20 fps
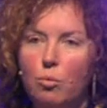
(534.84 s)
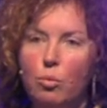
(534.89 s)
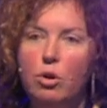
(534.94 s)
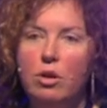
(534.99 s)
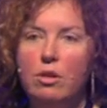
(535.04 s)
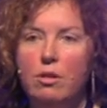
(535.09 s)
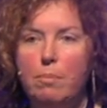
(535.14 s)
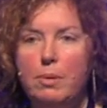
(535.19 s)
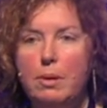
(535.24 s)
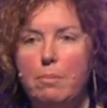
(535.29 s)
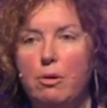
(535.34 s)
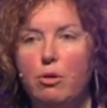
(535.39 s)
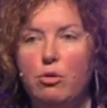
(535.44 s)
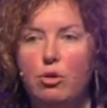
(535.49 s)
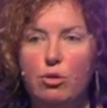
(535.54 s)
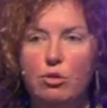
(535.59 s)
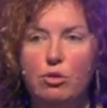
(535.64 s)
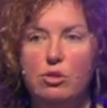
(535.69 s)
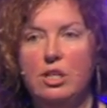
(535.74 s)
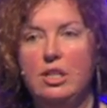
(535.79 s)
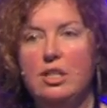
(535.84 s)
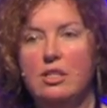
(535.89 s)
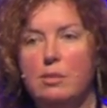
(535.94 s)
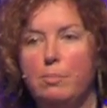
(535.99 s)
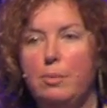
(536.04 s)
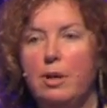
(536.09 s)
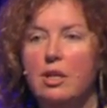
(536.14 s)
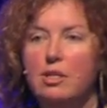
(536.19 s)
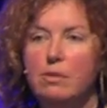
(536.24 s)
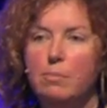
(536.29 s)
And one of the people who
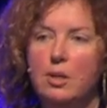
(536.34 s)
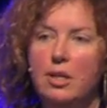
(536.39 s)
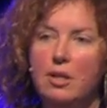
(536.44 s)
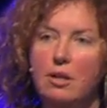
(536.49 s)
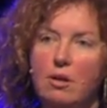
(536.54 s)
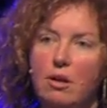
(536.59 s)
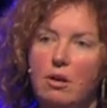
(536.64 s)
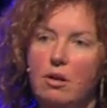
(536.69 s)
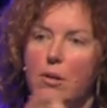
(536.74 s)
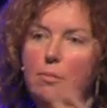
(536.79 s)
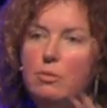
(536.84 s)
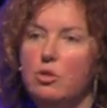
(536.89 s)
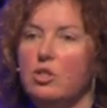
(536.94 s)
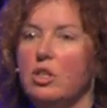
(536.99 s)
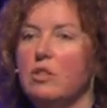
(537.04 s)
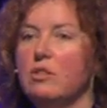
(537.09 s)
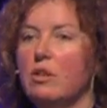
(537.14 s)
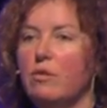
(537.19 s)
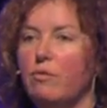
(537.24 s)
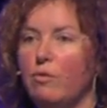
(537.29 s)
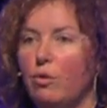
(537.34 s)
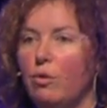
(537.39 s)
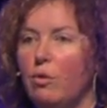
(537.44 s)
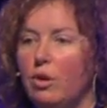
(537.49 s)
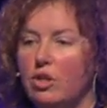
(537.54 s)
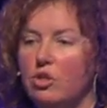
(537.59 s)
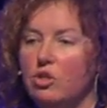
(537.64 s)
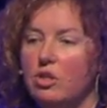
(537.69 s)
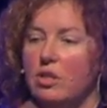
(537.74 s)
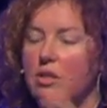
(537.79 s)
hugely inspires me, her name is Jessica
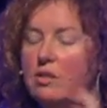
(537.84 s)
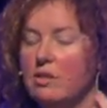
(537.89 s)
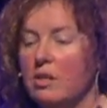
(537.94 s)
Foley,